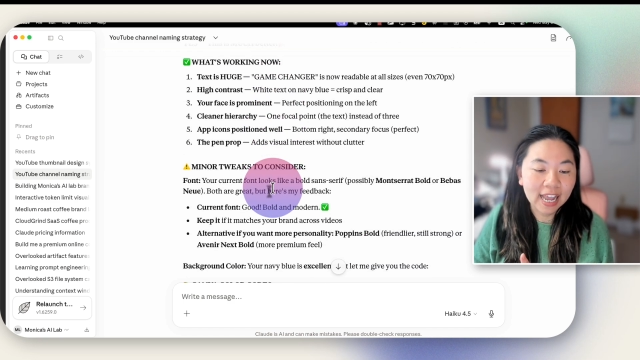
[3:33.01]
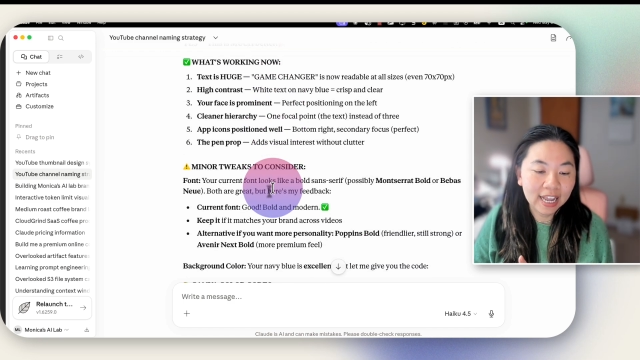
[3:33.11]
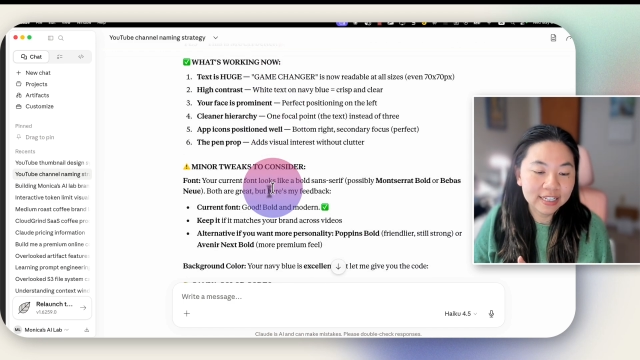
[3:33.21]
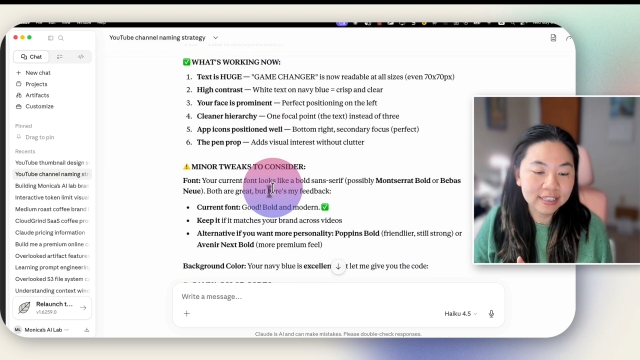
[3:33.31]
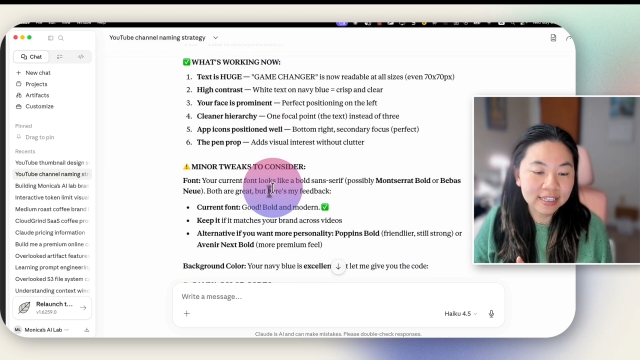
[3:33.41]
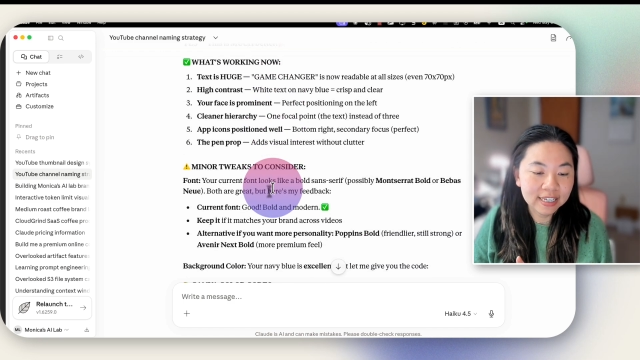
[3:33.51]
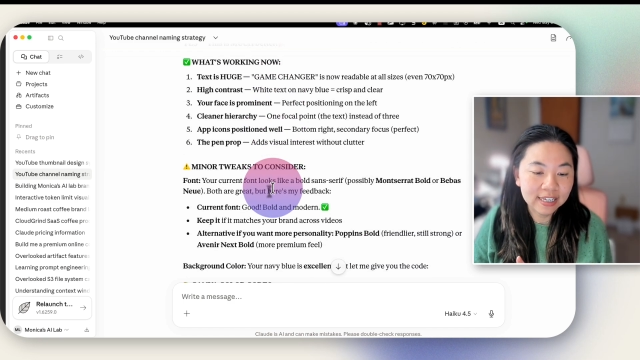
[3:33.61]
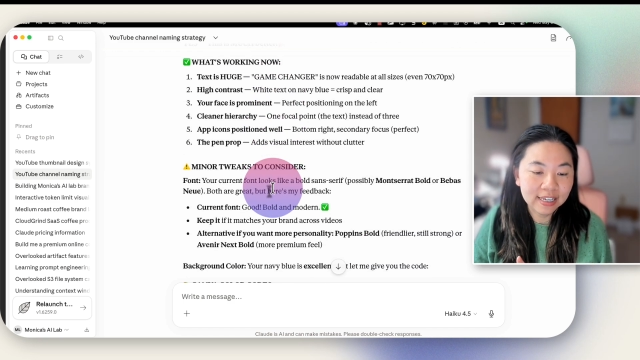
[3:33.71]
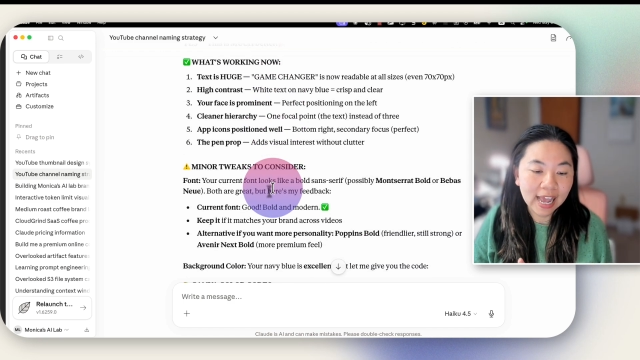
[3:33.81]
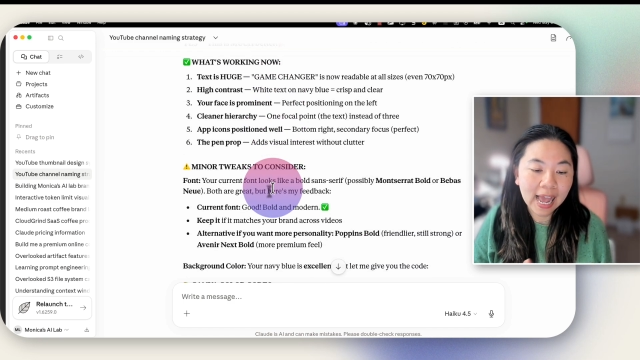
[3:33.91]
and
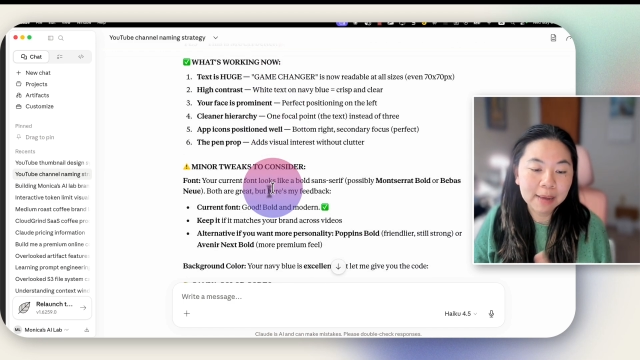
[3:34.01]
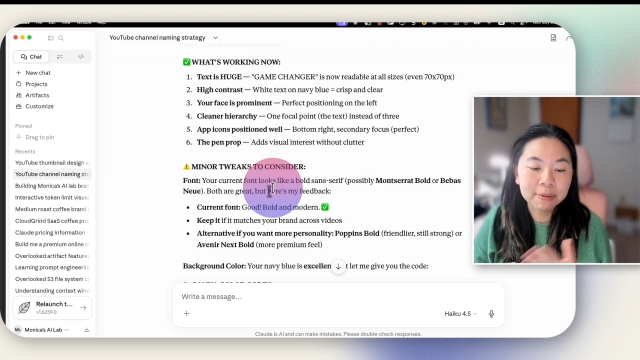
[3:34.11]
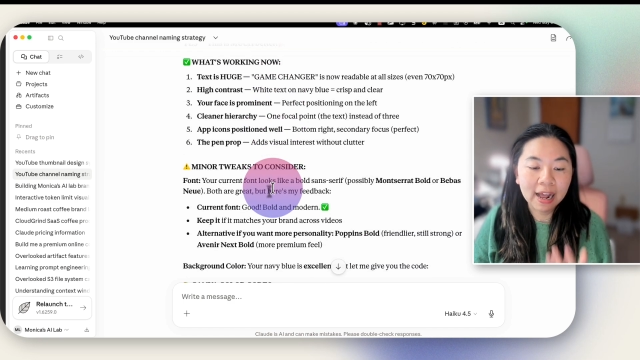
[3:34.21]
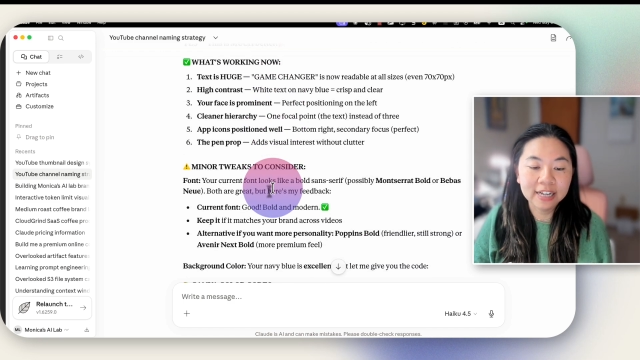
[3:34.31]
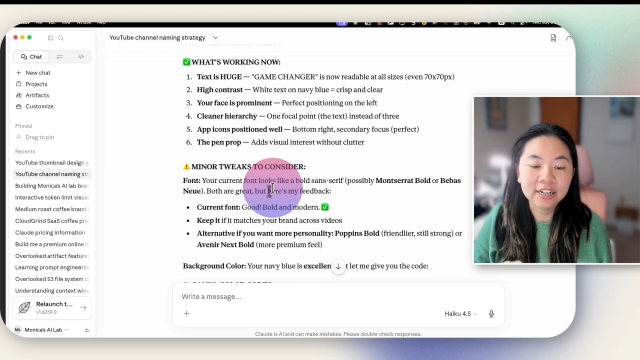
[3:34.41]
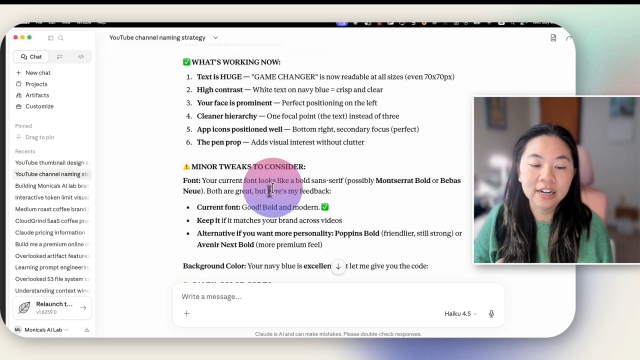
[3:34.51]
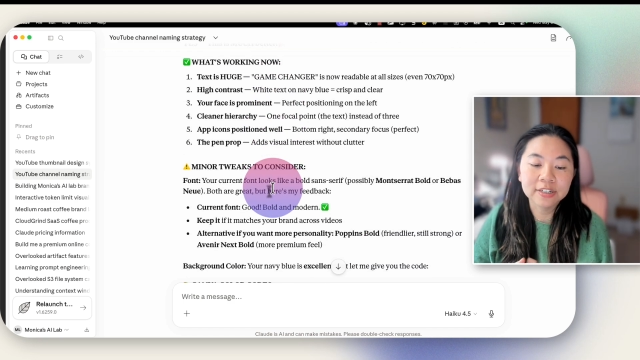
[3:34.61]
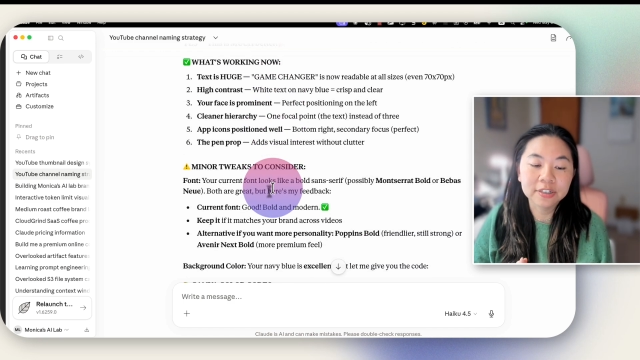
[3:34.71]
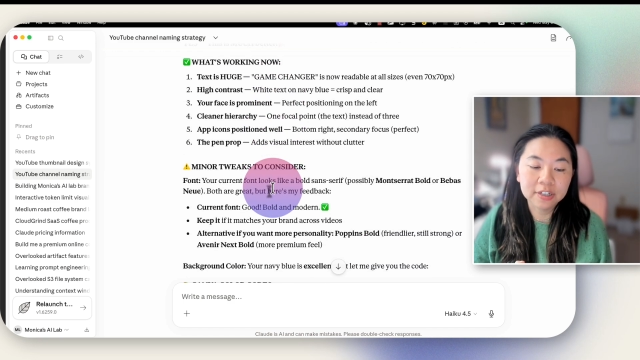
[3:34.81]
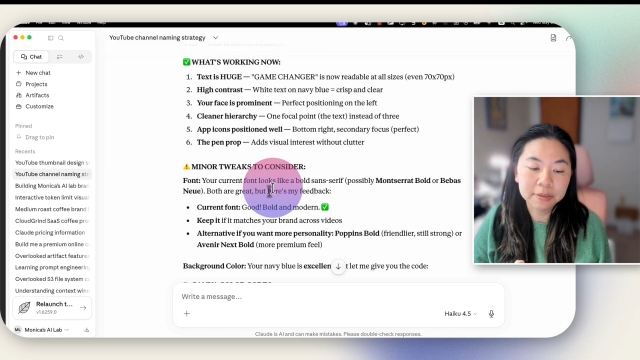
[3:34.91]
the app
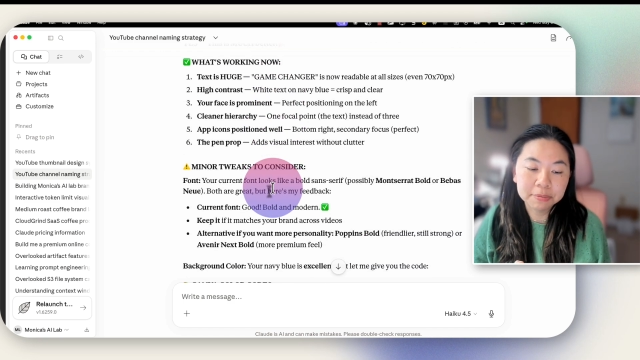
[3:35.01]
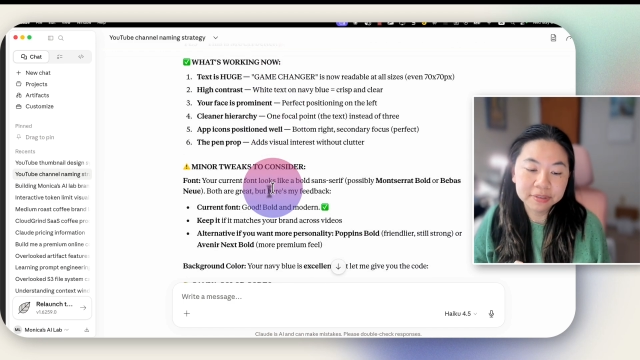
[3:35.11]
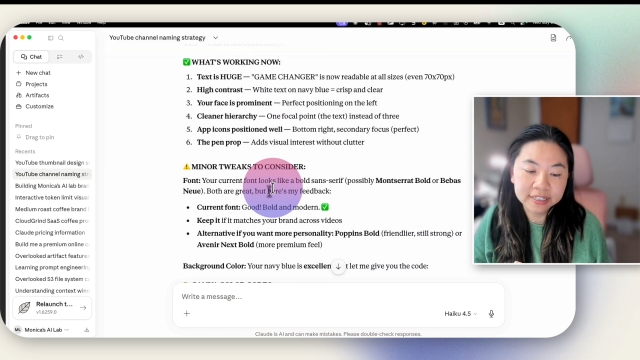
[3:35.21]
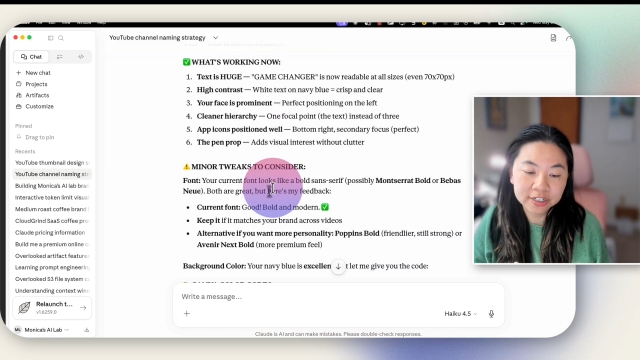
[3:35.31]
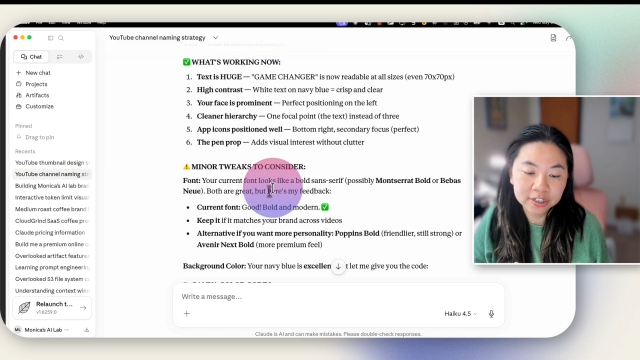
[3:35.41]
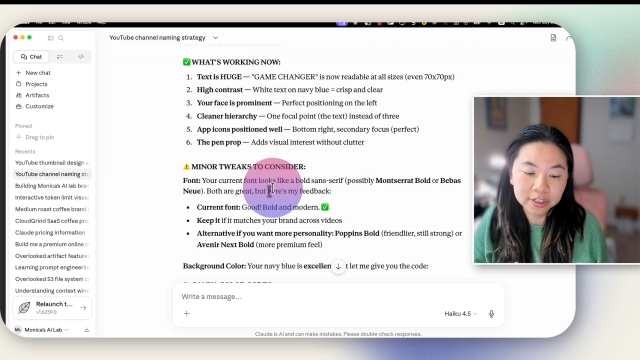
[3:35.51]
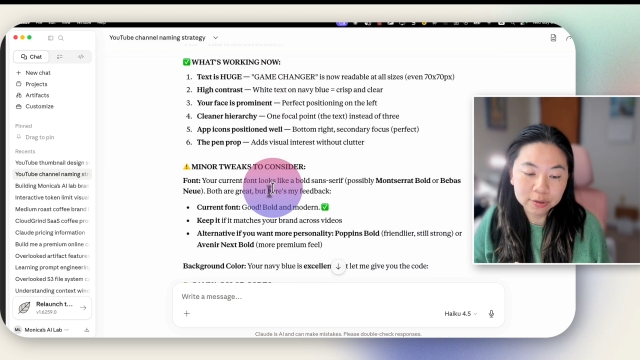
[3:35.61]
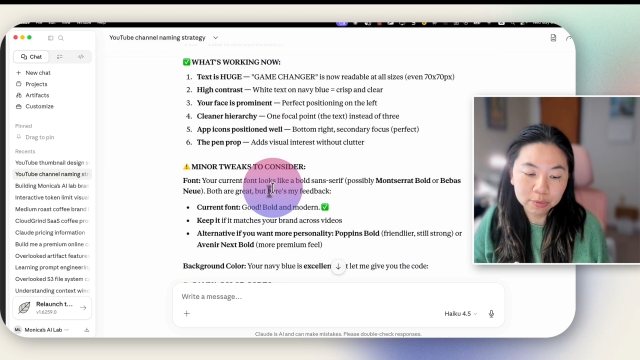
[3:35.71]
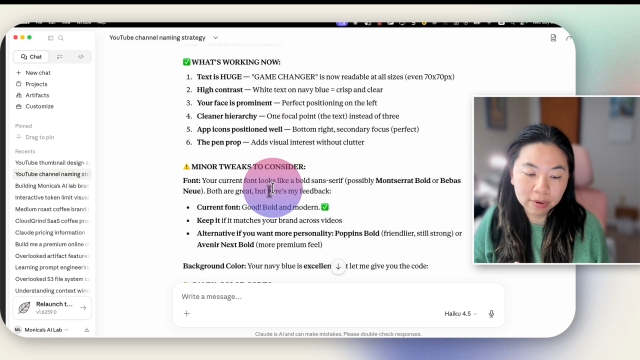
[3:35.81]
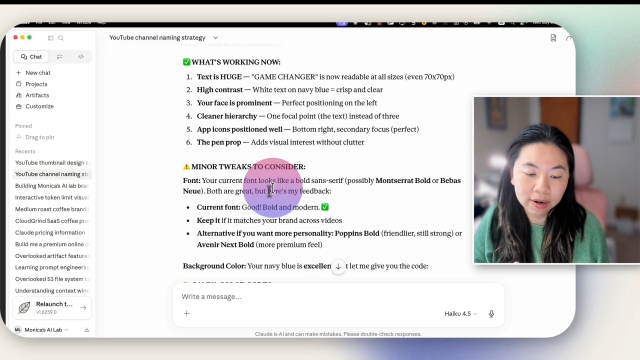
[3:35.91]
icons are
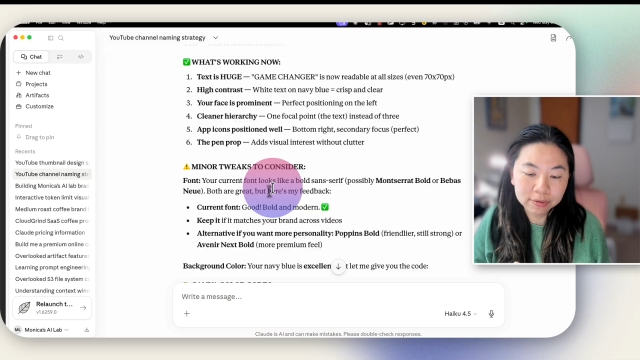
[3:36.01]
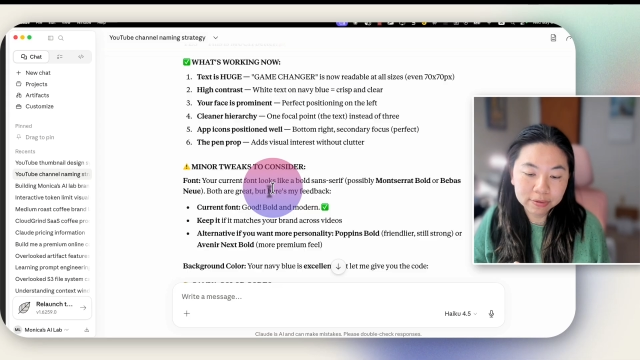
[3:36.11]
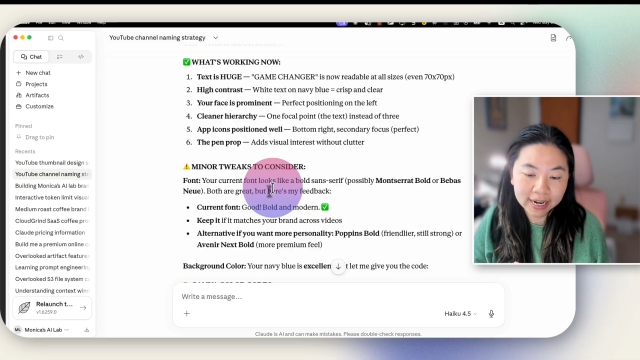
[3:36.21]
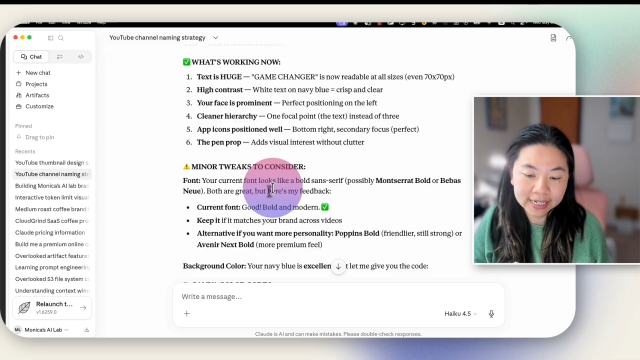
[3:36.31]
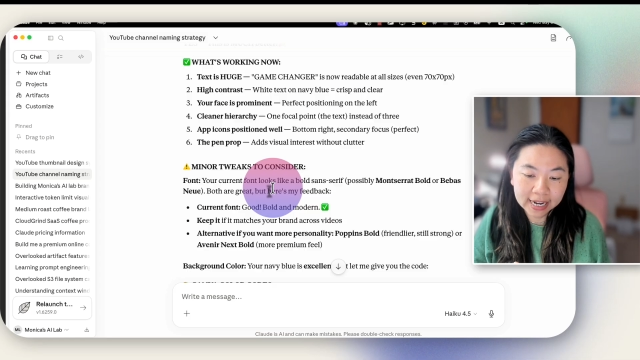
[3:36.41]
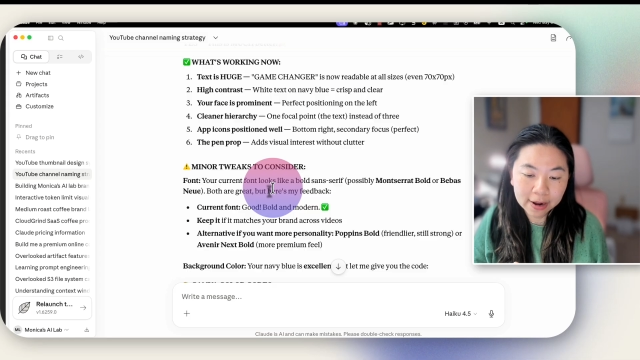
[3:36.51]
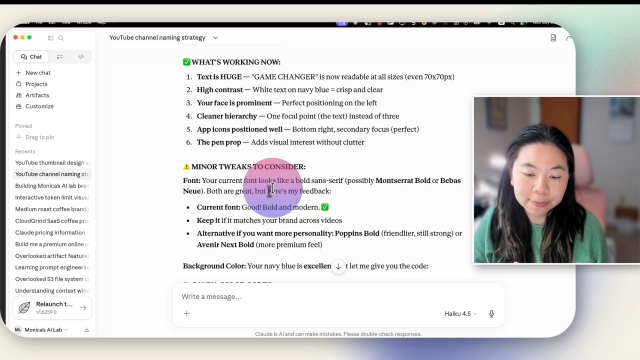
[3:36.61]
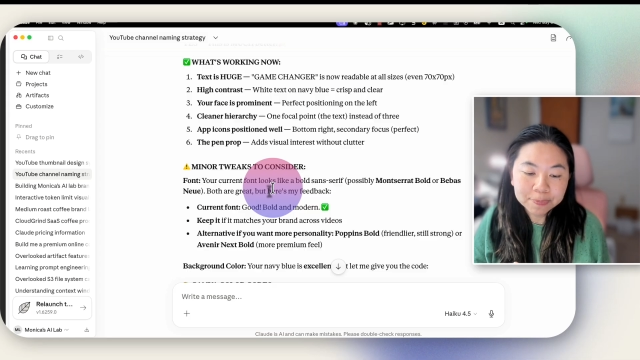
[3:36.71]
positioned well right now.